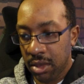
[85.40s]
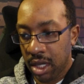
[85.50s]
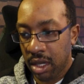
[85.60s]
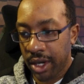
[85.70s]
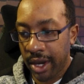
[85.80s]

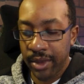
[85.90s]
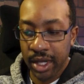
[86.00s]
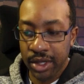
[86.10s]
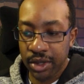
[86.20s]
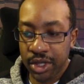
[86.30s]
Okay,
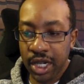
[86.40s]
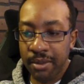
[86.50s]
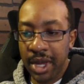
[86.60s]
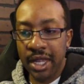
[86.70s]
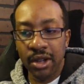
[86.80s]
so it's going to
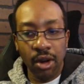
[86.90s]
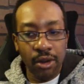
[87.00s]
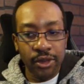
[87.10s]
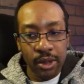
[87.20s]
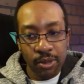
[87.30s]
make it
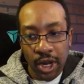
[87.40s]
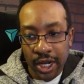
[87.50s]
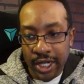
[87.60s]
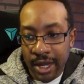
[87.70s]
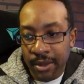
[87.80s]
off of the product
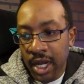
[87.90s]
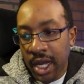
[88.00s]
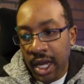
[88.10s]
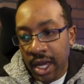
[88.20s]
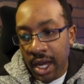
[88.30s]
name.
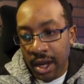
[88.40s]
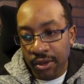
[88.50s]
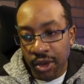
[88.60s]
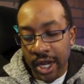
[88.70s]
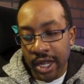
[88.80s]

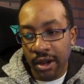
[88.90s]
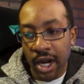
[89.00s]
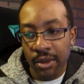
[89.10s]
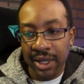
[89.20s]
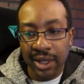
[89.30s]
Right here, I
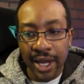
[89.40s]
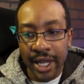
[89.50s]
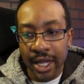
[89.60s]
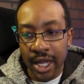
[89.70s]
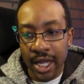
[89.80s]
would
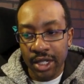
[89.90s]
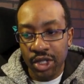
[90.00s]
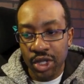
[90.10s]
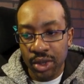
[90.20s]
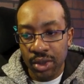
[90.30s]
like it
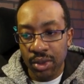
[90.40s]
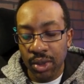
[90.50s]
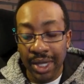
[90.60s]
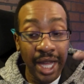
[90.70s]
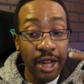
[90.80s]
to
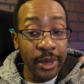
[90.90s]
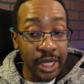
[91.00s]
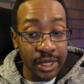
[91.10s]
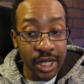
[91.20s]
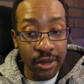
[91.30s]
allow me
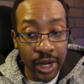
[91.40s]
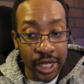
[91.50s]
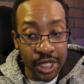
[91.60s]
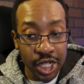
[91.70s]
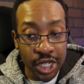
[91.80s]
to see if I
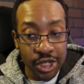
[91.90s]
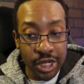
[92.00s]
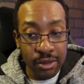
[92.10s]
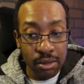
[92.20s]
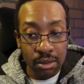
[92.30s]
can change
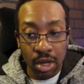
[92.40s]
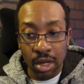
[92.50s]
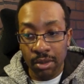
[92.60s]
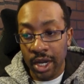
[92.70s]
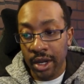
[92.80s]
it on
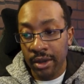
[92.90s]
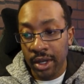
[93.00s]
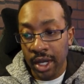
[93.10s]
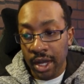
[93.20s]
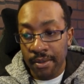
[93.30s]
my own.
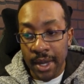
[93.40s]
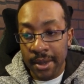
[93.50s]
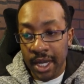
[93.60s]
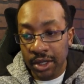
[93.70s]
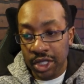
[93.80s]

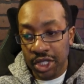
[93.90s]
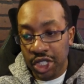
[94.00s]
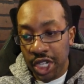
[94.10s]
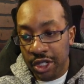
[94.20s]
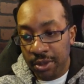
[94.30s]
Maybe I'll just
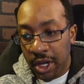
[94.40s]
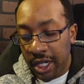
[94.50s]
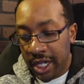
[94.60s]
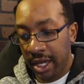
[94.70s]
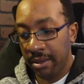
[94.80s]
change product
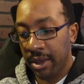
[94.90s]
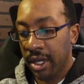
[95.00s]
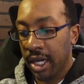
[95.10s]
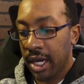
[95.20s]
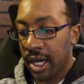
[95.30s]
name.
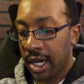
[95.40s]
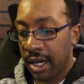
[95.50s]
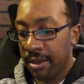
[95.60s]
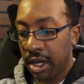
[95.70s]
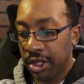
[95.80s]

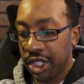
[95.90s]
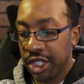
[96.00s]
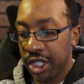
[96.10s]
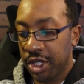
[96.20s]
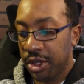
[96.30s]
I'll change
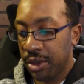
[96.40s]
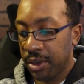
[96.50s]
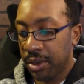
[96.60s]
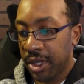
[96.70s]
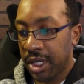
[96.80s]
it
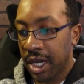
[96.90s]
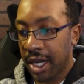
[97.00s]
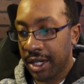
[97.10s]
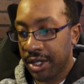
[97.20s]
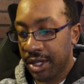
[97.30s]
to
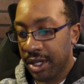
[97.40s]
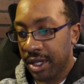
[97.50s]
Docs.